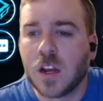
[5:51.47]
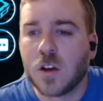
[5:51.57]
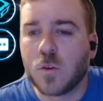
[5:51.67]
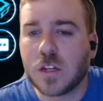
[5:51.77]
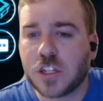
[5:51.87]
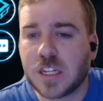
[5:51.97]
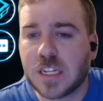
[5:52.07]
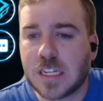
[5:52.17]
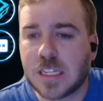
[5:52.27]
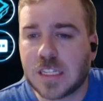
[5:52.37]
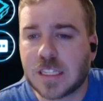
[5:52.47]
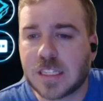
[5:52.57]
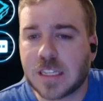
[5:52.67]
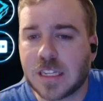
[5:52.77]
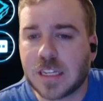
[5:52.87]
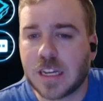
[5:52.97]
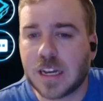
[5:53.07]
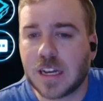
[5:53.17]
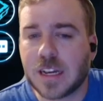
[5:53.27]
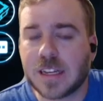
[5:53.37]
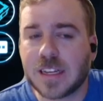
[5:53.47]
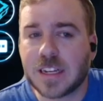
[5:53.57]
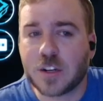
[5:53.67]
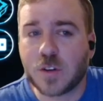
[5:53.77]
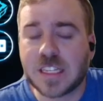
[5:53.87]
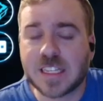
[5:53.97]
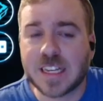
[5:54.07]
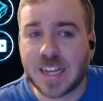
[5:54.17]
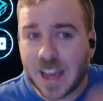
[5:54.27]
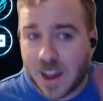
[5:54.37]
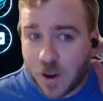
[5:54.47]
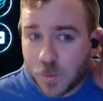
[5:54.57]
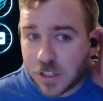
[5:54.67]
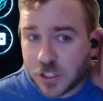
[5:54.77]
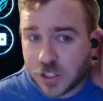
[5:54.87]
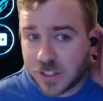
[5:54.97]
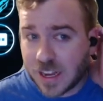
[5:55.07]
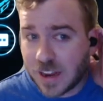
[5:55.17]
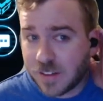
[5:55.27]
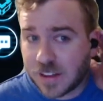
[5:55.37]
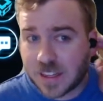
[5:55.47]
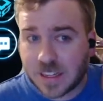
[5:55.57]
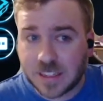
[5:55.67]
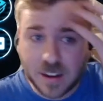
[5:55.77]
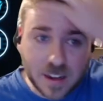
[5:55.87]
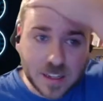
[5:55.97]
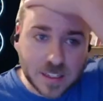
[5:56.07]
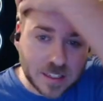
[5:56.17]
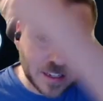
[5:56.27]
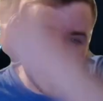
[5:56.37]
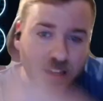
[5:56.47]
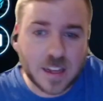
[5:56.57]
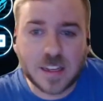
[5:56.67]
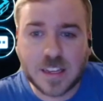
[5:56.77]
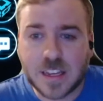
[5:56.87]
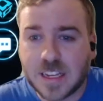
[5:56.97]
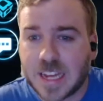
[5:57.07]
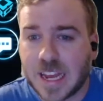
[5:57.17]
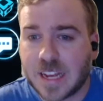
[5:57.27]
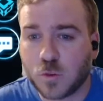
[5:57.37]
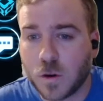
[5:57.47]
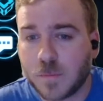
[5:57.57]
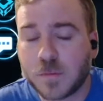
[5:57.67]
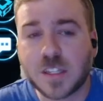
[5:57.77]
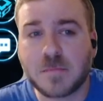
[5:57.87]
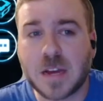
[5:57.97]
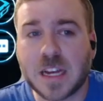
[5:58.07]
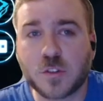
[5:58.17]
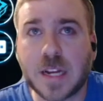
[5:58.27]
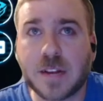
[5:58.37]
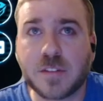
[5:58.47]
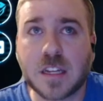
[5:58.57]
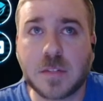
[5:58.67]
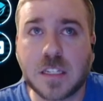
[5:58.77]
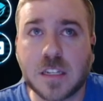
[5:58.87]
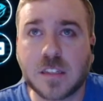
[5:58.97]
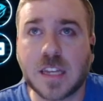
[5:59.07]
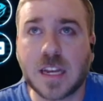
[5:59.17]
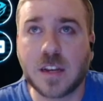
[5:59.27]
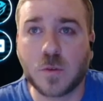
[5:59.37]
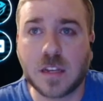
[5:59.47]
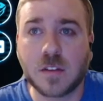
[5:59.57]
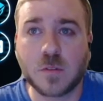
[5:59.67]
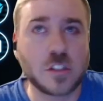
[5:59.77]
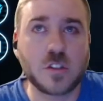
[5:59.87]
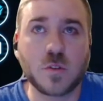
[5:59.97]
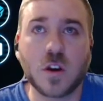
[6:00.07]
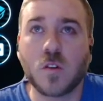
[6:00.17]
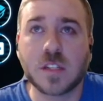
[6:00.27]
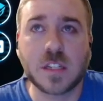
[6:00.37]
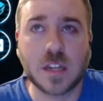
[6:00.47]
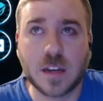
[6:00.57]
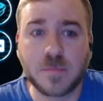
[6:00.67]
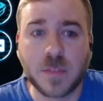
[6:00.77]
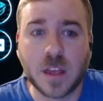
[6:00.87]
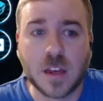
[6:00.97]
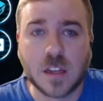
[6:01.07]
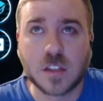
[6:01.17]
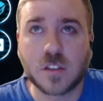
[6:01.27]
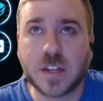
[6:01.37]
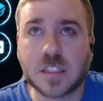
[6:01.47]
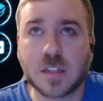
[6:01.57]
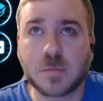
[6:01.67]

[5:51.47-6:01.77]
which is increasing how much everything does. He gains 1% mastery every time he does his AoE, which he's doing all the time. So if he gets up to